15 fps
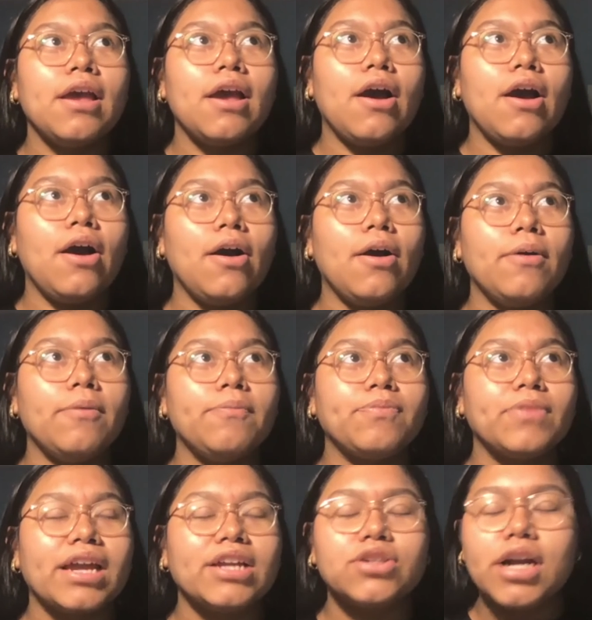
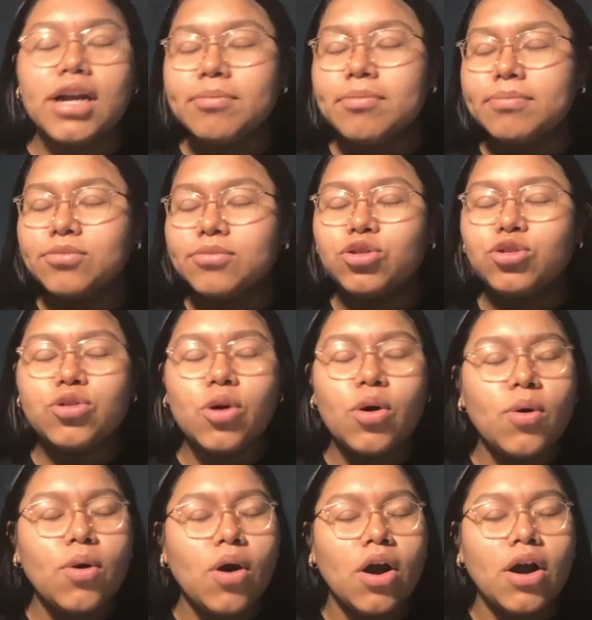I try
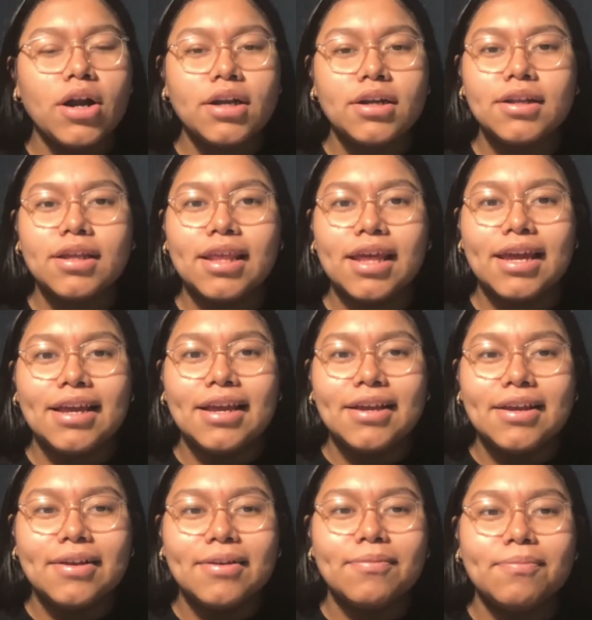so hard to like
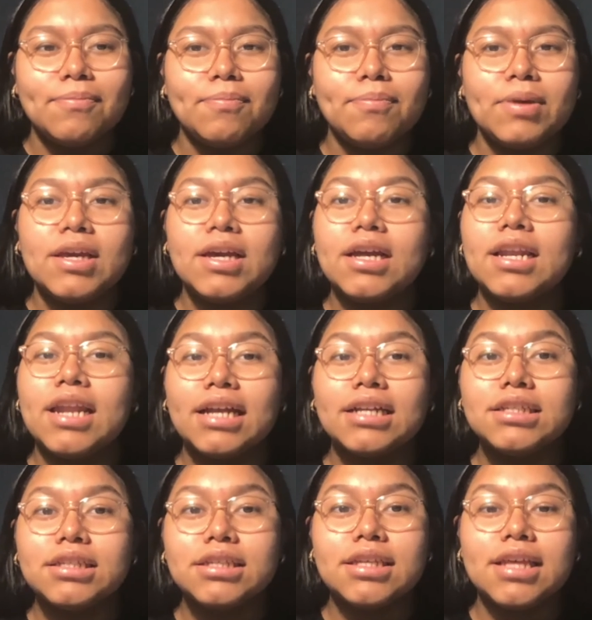be
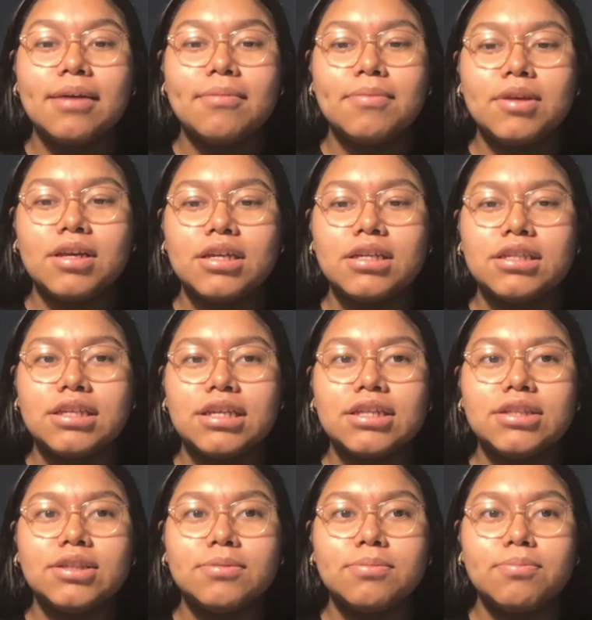connected to that because
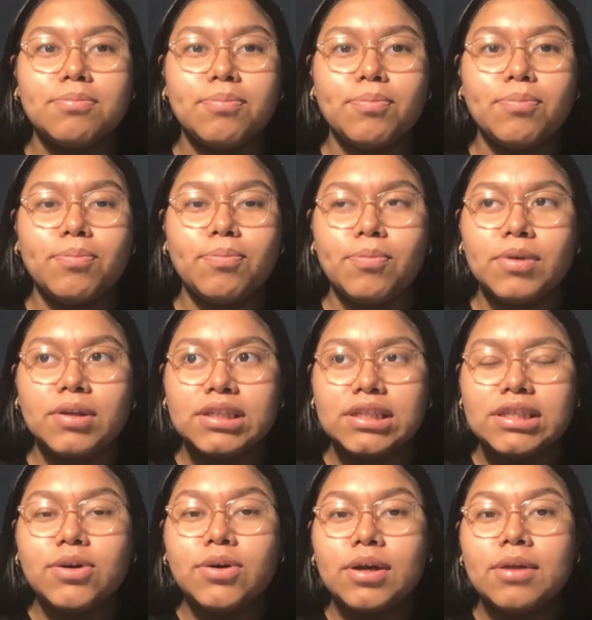it's
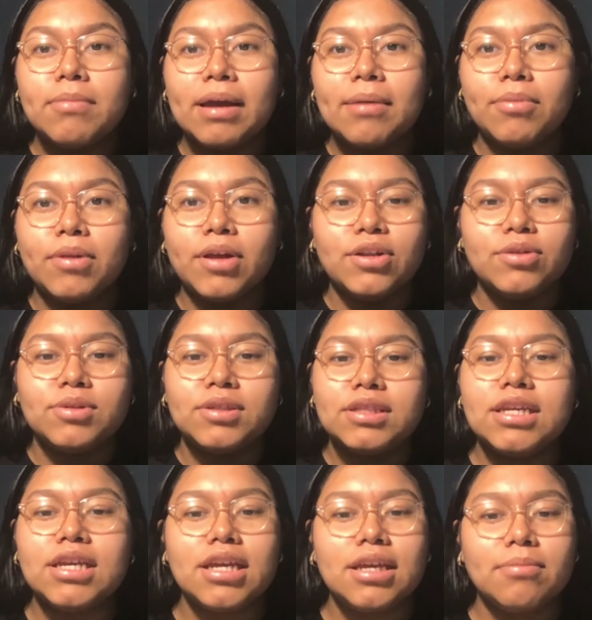still in my blood. You
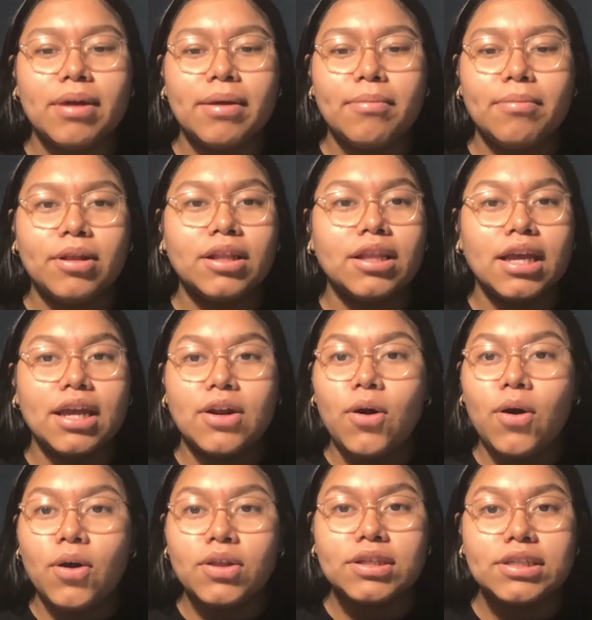see it in my bloodline
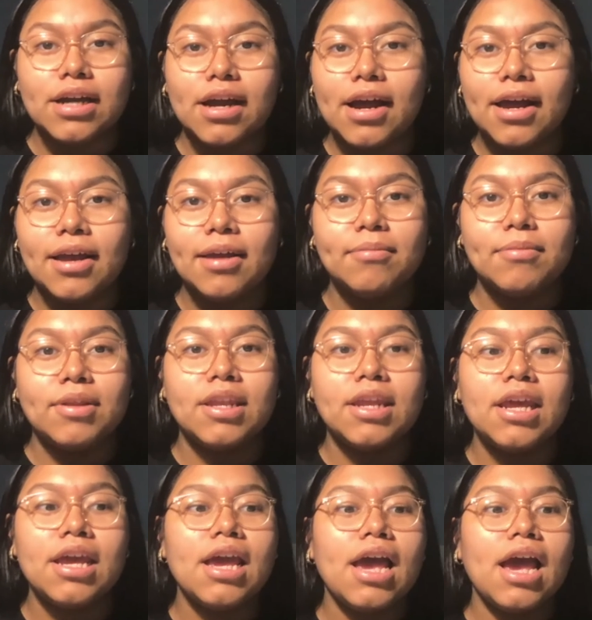all the time. And
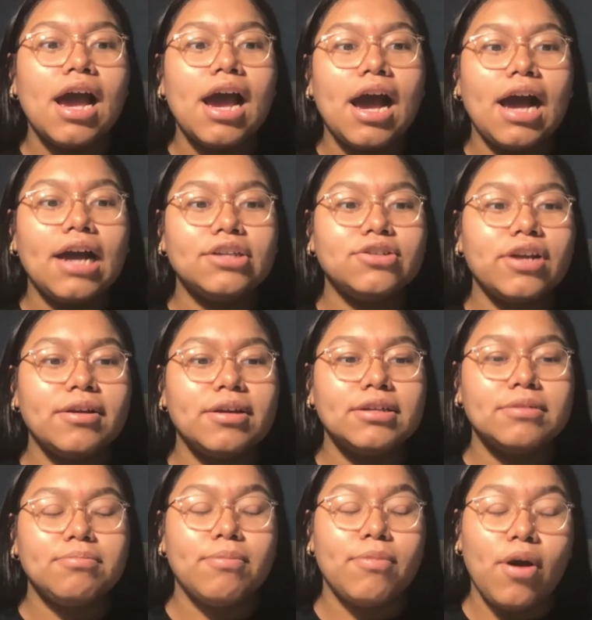I try
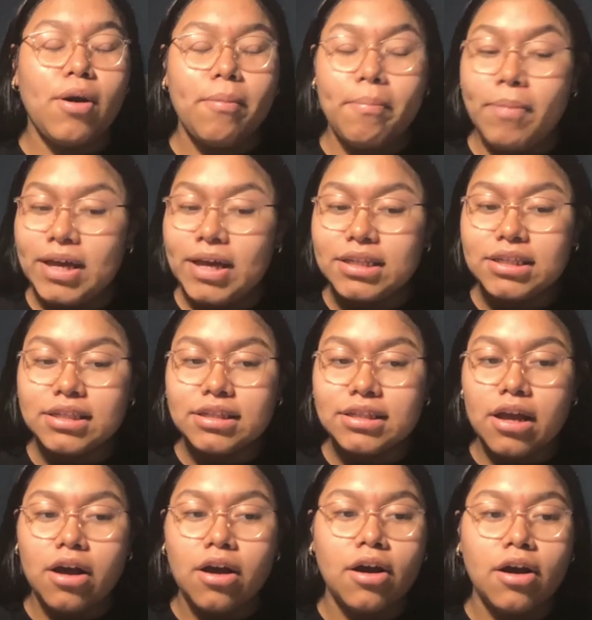best
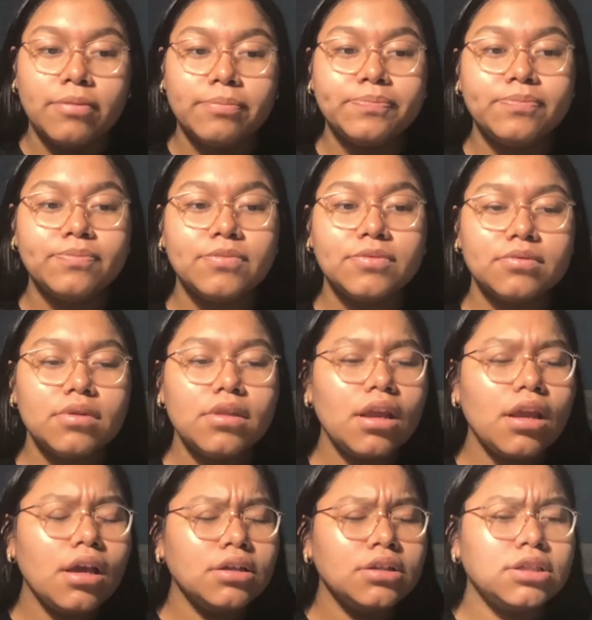to
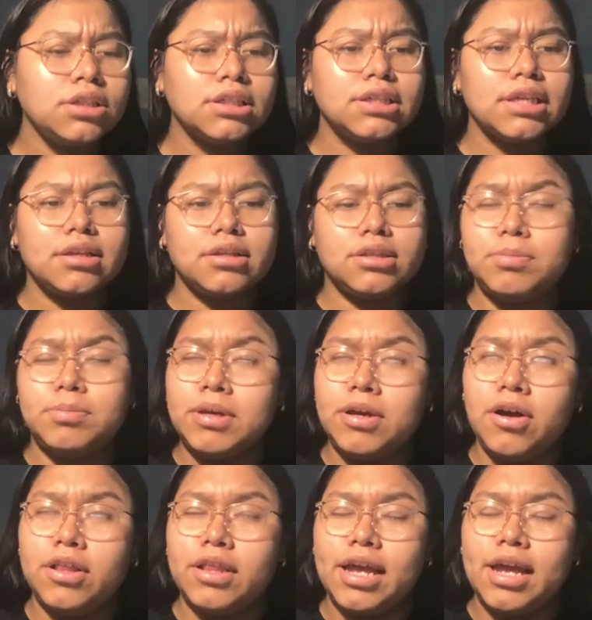speak
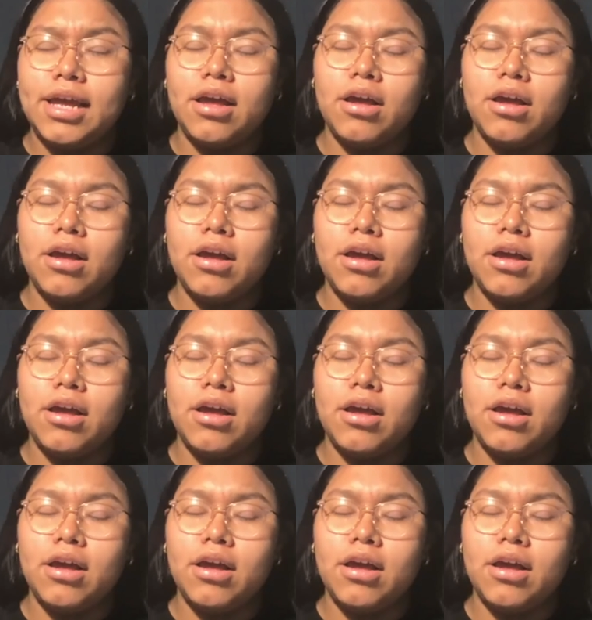on that.